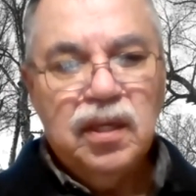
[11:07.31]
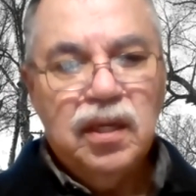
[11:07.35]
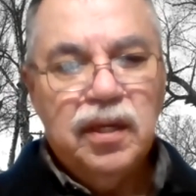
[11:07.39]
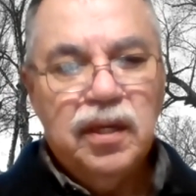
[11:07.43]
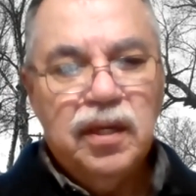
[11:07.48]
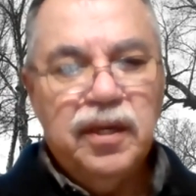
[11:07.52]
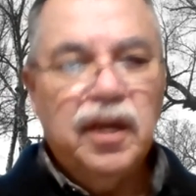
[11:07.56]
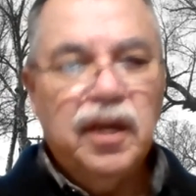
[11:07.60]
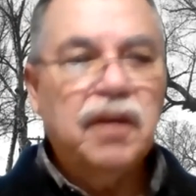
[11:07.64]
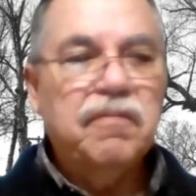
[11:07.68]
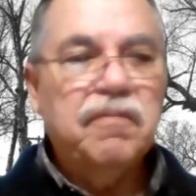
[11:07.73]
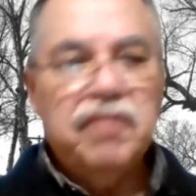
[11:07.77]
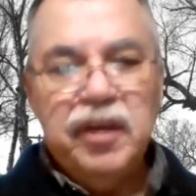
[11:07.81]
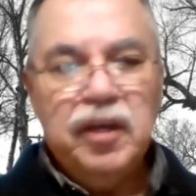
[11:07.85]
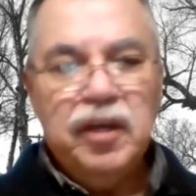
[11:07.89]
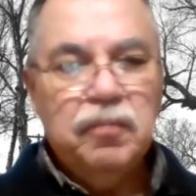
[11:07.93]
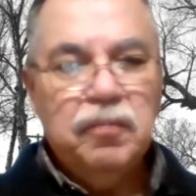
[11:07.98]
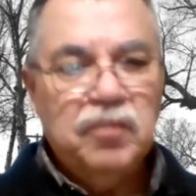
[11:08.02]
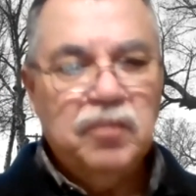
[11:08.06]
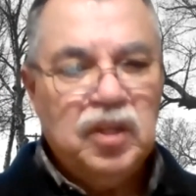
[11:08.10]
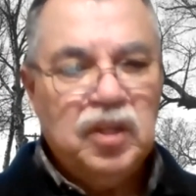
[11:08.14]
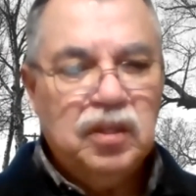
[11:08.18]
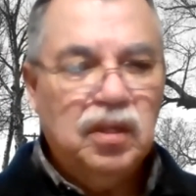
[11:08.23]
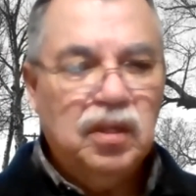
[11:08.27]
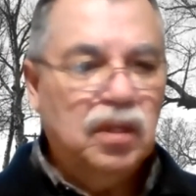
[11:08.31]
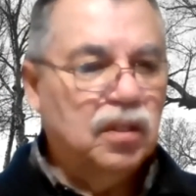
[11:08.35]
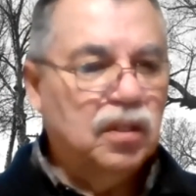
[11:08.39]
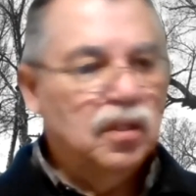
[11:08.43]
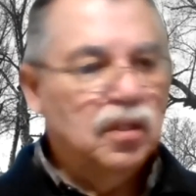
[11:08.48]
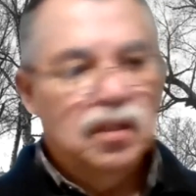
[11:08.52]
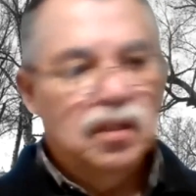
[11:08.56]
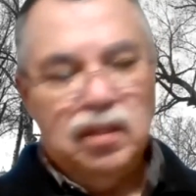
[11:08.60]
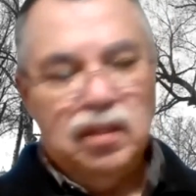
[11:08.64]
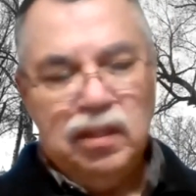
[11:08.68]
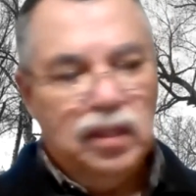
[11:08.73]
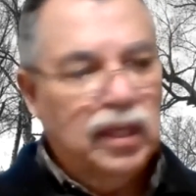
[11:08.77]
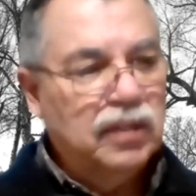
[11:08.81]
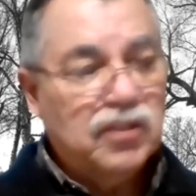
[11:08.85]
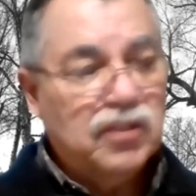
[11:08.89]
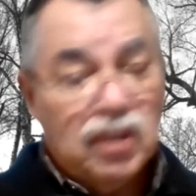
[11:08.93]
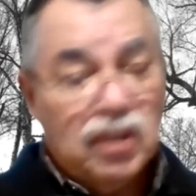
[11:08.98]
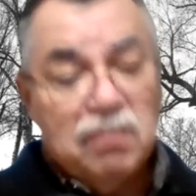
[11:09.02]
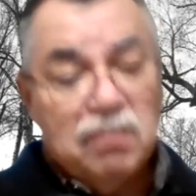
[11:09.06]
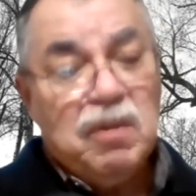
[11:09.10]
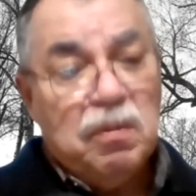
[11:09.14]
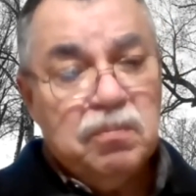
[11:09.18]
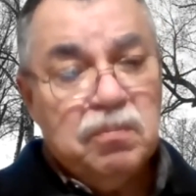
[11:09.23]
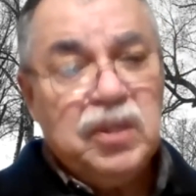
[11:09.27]
None of them, and
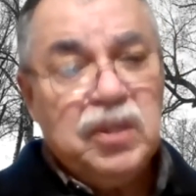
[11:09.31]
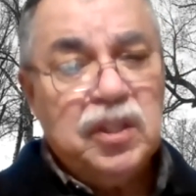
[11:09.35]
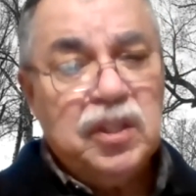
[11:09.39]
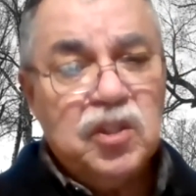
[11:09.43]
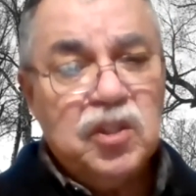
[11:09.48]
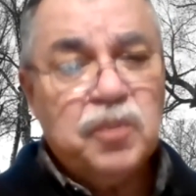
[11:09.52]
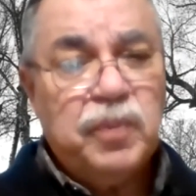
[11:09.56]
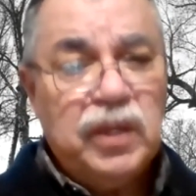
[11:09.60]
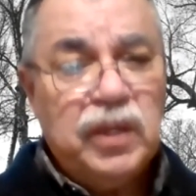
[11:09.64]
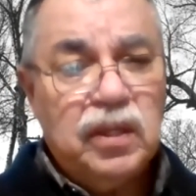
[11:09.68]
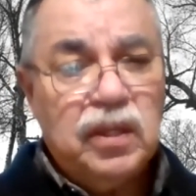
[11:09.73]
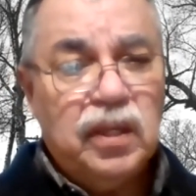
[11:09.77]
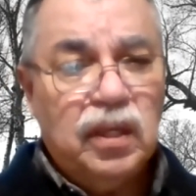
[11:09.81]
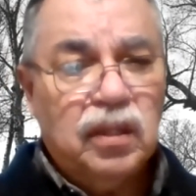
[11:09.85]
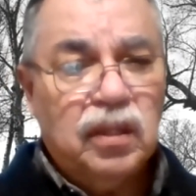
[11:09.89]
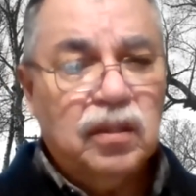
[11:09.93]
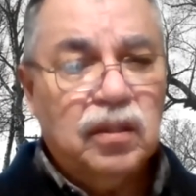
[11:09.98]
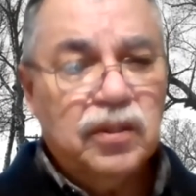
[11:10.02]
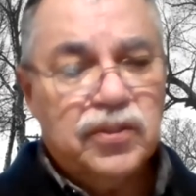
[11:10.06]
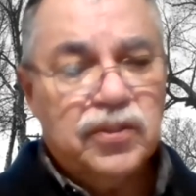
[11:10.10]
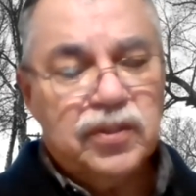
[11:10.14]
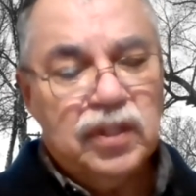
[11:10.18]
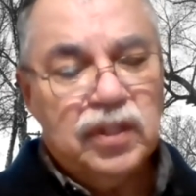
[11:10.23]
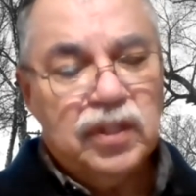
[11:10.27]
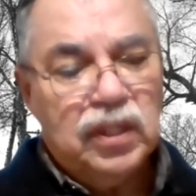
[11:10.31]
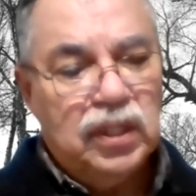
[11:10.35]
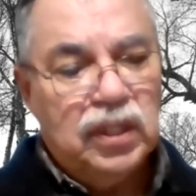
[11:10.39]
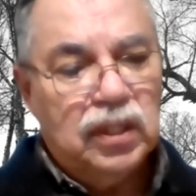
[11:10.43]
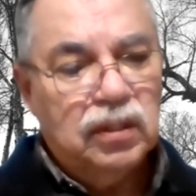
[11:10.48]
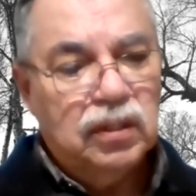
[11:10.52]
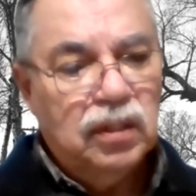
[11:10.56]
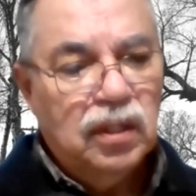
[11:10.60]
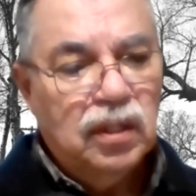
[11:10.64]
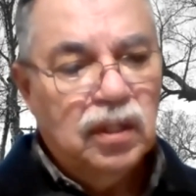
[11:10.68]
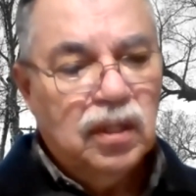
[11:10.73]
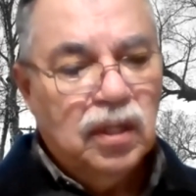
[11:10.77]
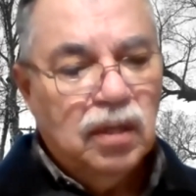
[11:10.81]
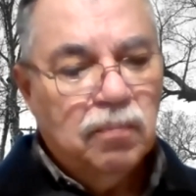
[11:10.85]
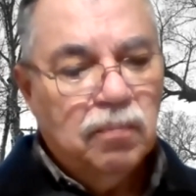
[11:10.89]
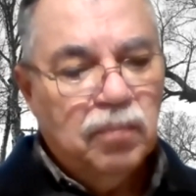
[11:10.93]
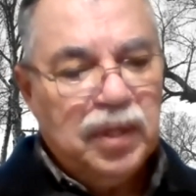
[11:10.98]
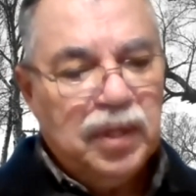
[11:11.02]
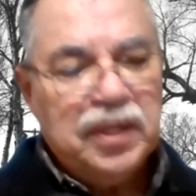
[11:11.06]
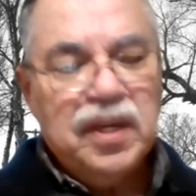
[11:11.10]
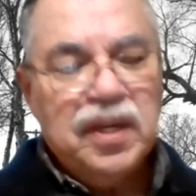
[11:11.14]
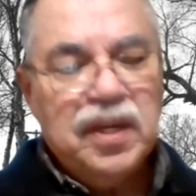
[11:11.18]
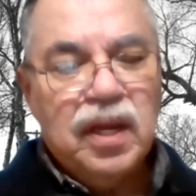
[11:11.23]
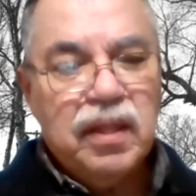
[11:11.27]
some of them did speak English,
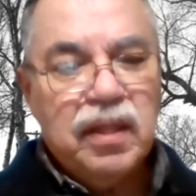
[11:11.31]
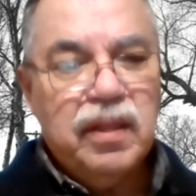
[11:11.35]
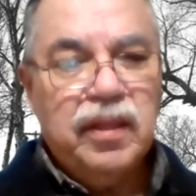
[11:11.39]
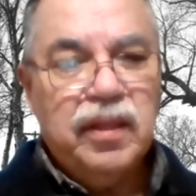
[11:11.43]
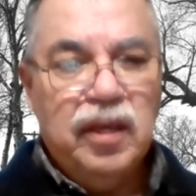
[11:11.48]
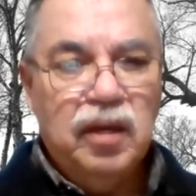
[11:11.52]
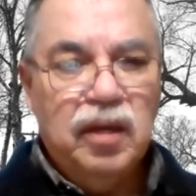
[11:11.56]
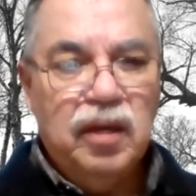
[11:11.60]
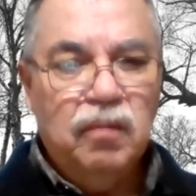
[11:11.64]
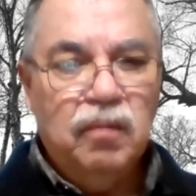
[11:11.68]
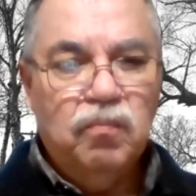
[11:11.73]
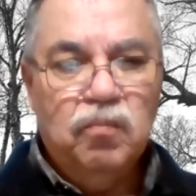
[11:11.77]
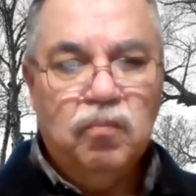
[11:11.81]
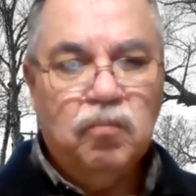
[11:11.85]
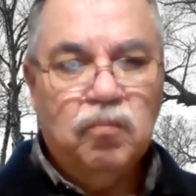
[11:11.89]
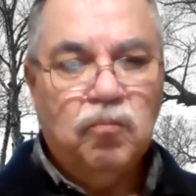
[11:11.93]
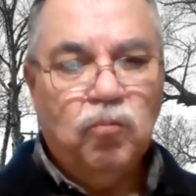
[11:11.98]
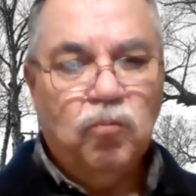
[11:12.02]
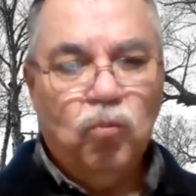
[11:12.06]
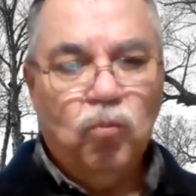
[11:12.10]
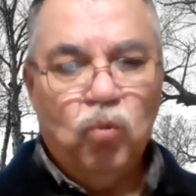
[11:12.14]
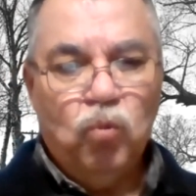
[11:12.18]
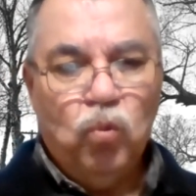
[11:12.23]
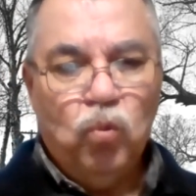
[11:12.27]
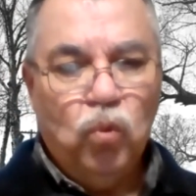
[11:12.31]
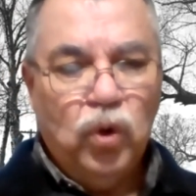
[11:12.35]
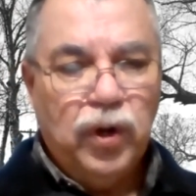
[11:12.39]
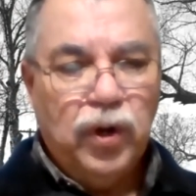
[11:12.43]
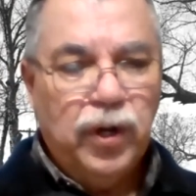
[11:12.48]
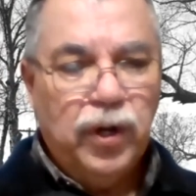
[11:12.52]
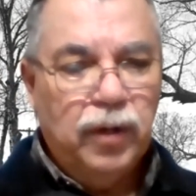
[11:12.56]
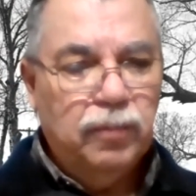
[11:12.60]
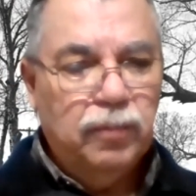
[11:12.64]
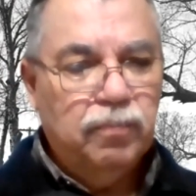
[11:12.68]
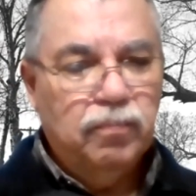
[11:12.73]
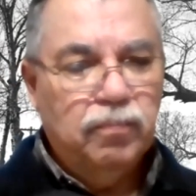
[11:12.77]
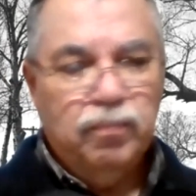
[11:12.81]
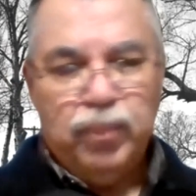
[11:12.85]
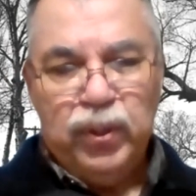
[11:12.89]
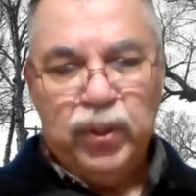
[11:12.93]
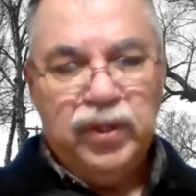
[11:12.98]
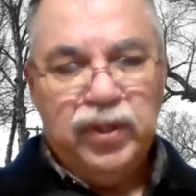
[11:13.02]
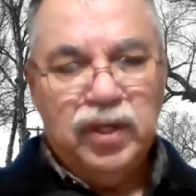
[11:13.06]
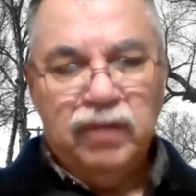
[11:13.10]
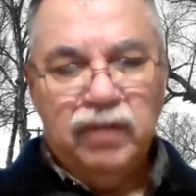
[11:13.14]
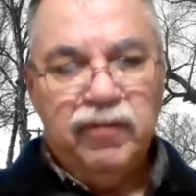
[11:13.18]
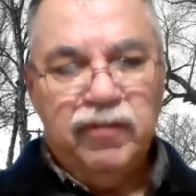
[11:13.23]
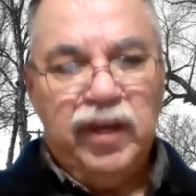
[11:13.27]
but none of them were put
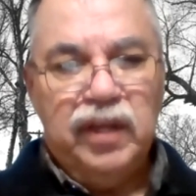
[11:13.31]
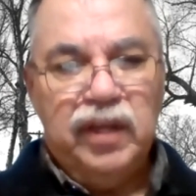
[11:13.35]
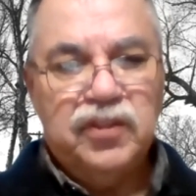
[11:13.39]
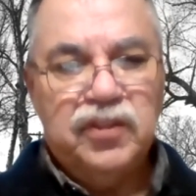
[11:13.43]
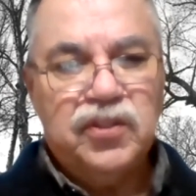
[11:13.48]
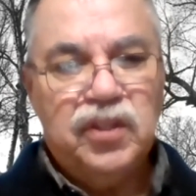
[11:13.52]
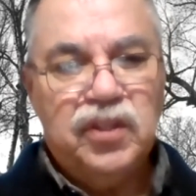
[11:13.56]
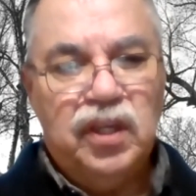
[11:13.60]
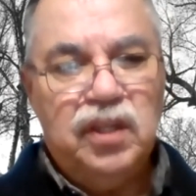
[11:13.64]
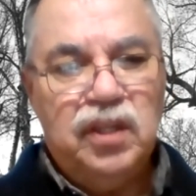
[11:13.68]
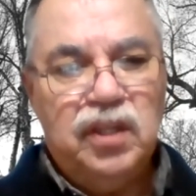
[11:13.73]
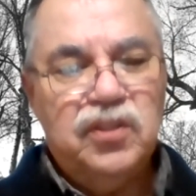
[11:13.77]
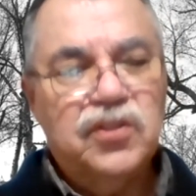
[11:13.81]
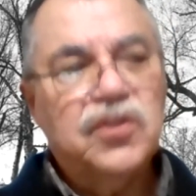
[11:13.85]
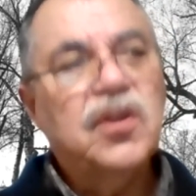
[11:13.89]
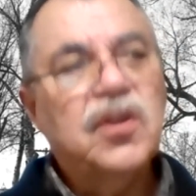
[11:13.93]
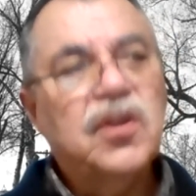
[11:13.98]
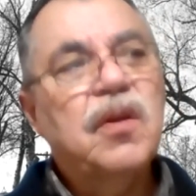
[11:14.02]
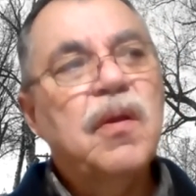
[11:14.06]
in advanced stages,